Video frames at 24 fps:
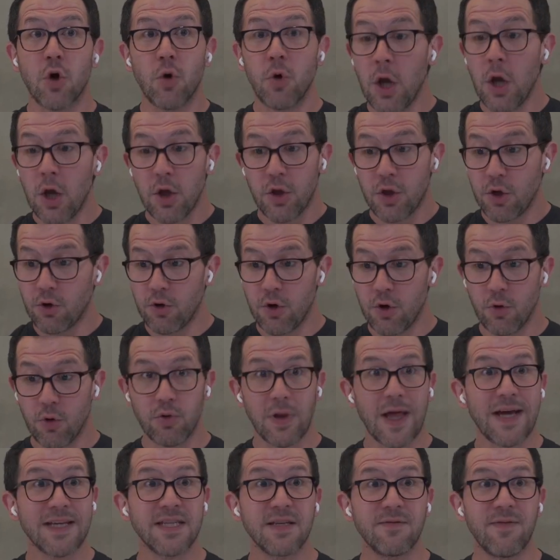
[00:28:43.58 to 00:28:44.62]
They're no
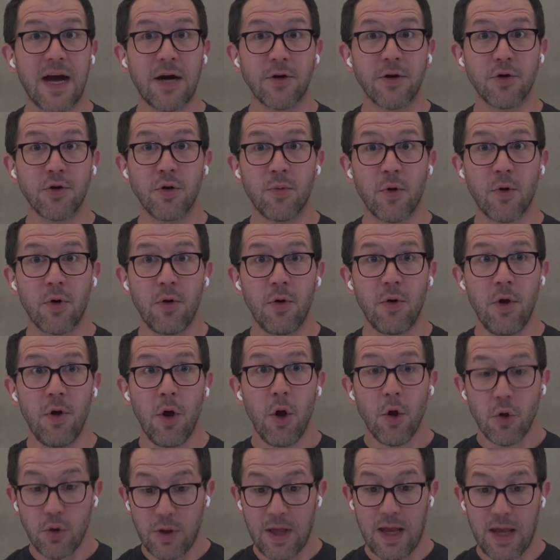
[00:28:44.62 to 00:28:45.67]
less valuable.
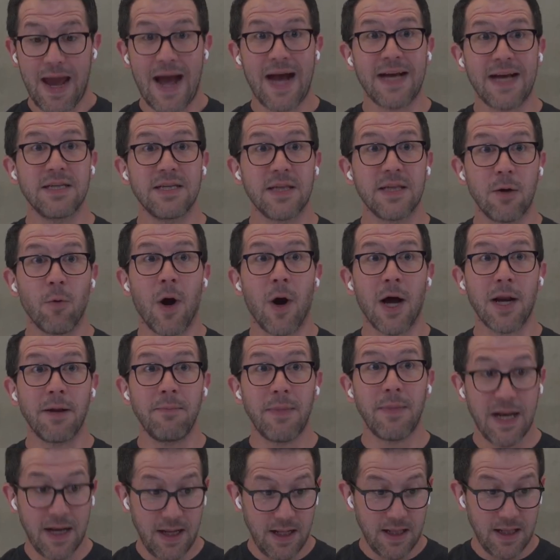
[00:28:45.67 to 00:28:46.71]
They want a
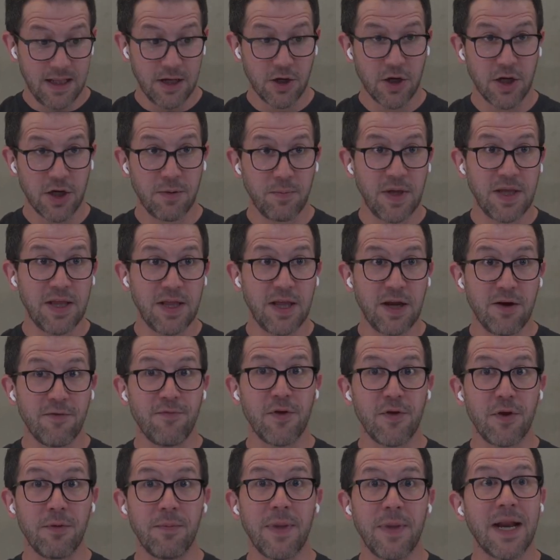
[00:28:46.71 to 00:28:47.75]
minute. They're going to be there for
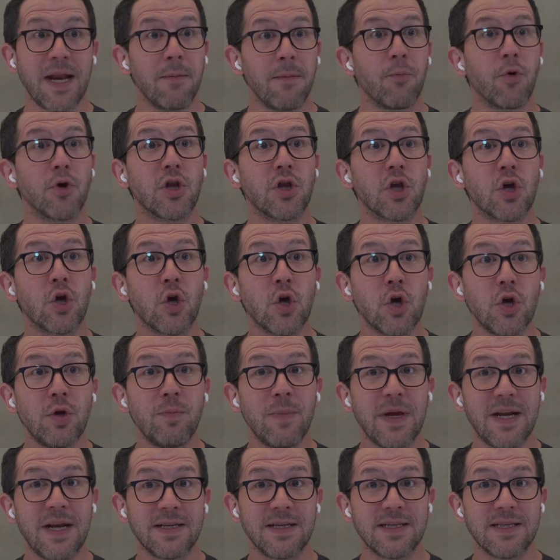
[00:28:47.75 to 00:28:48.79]
the minute. Put the good
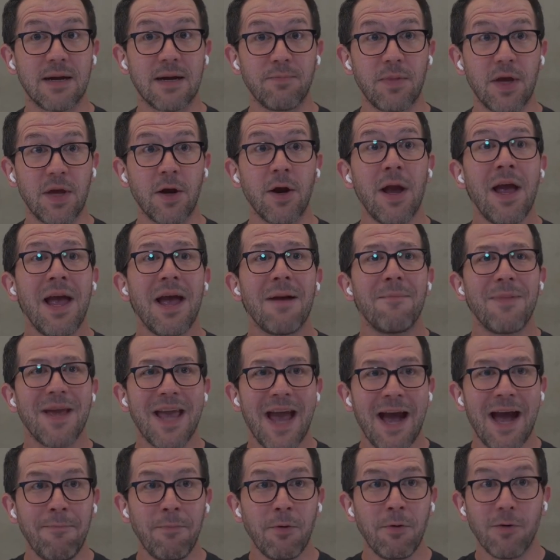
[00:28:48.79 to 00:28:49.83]
minutes up there and be
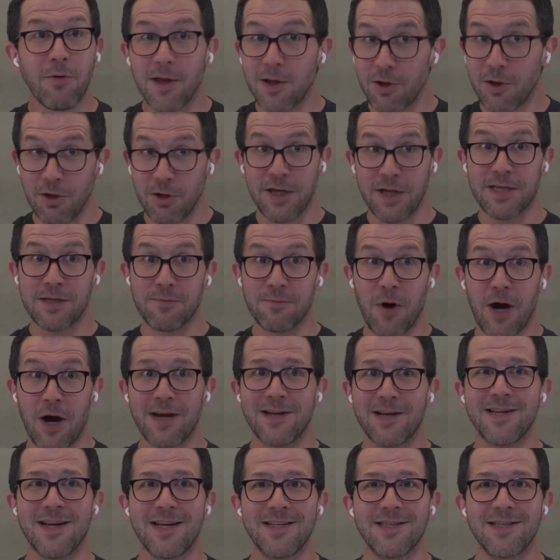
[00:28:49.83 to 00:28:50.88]
happy with it. You need to
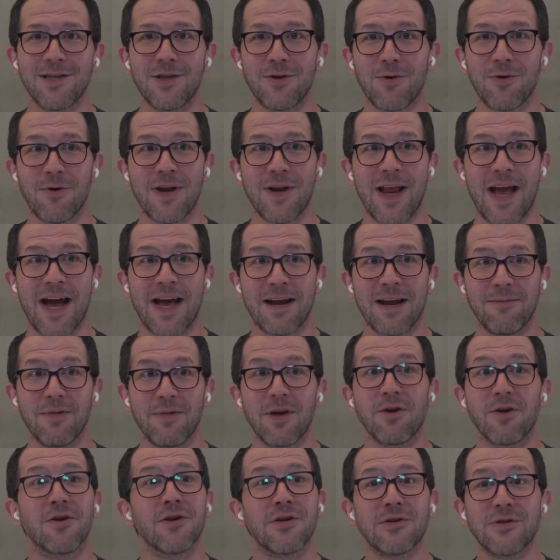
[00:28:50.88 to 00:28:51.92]
monetize it, throw an ad up
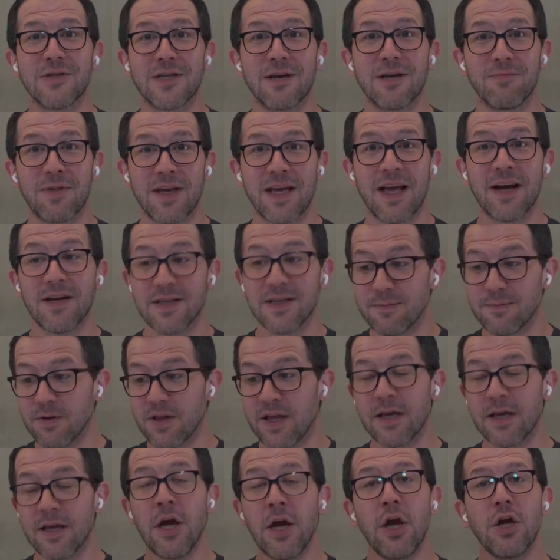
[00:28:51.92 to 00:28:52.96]
there, or do something else. But
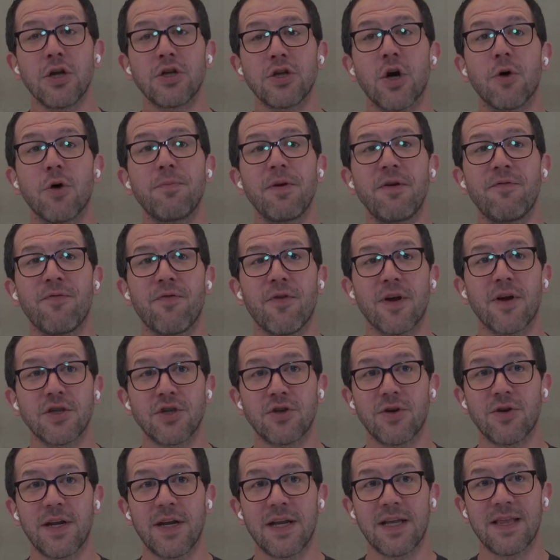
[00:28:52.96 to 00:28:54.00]
don't be
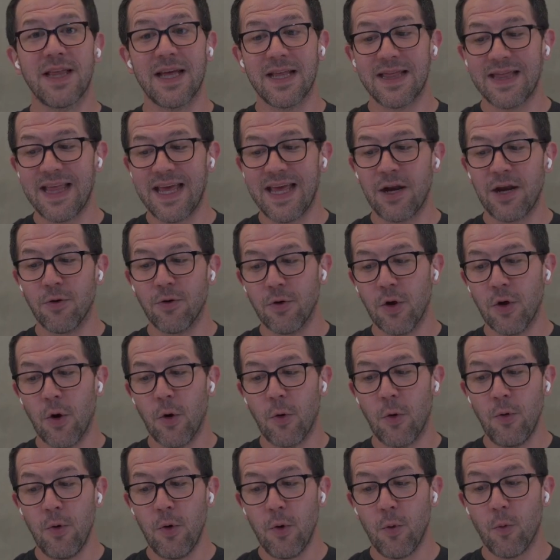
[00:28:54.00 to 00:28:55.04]
frustrated that they don't
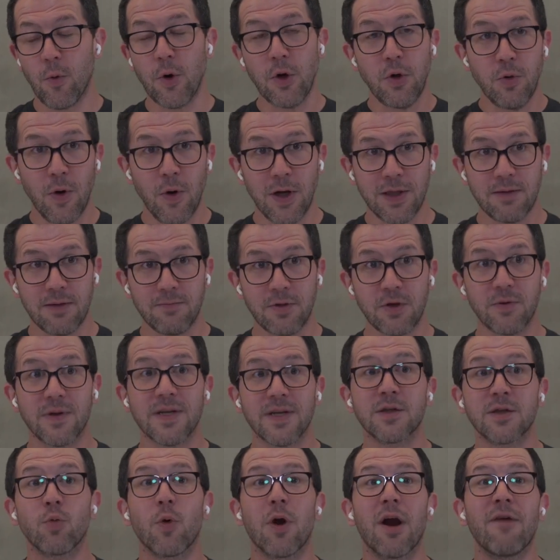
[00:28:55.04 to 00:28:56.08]
go where you want them to.
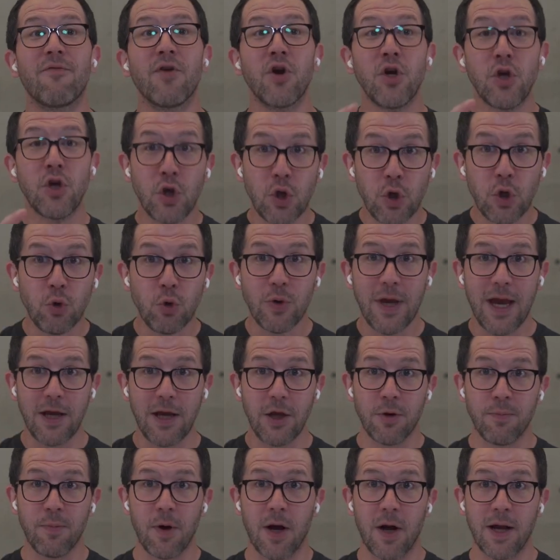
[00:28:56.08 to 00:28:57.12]
It's wherever you get
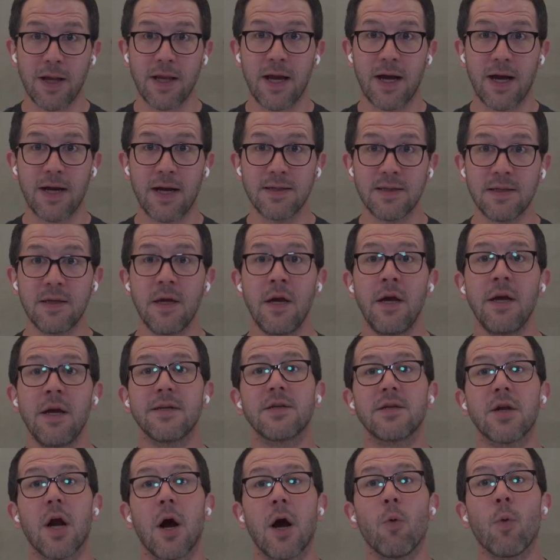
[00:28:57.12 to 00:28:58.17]
your podcasts.
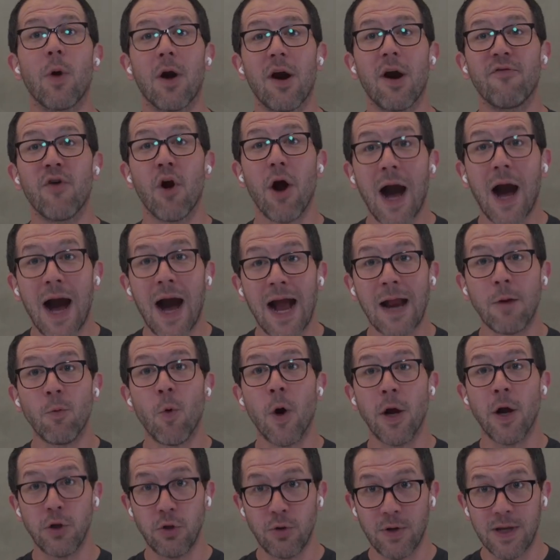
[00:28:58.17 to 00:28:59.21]
It's not wherever I
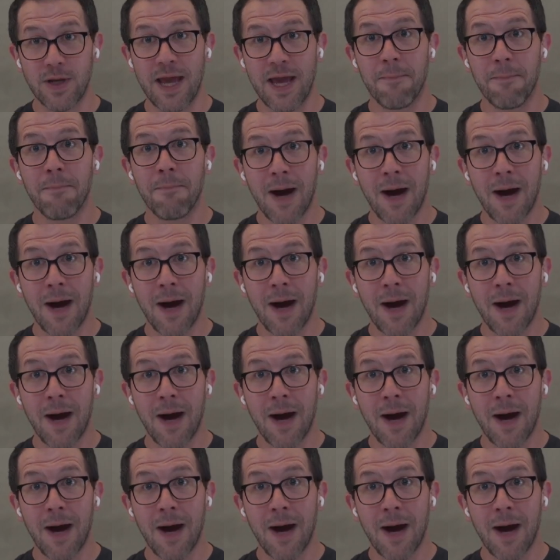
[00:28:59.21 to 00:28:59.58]
want you to get my